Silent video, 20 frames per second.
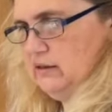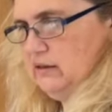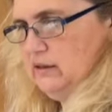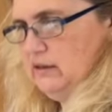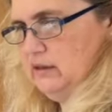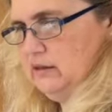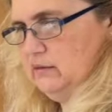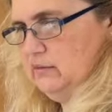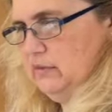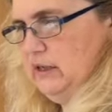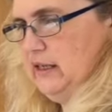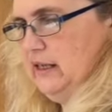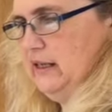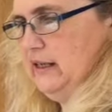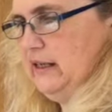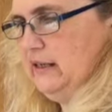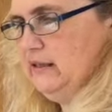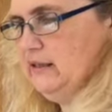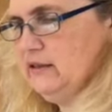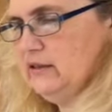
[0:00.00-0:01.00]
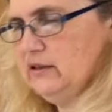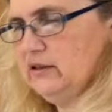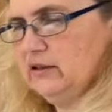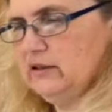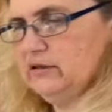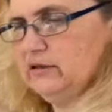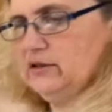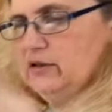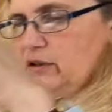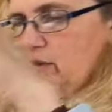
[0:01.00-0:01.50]
in place
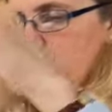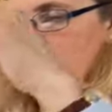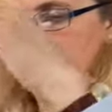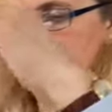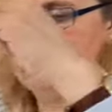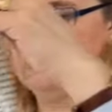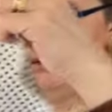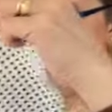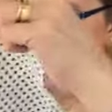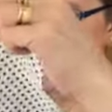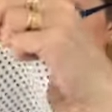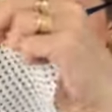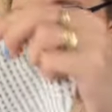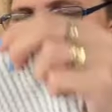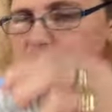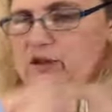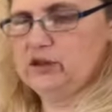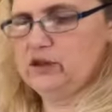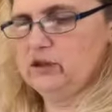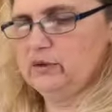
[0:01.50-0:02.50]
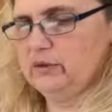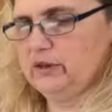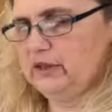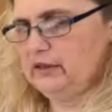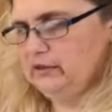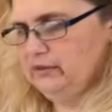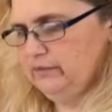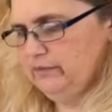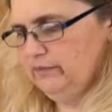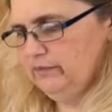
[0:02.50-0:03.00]
so I know where it's going,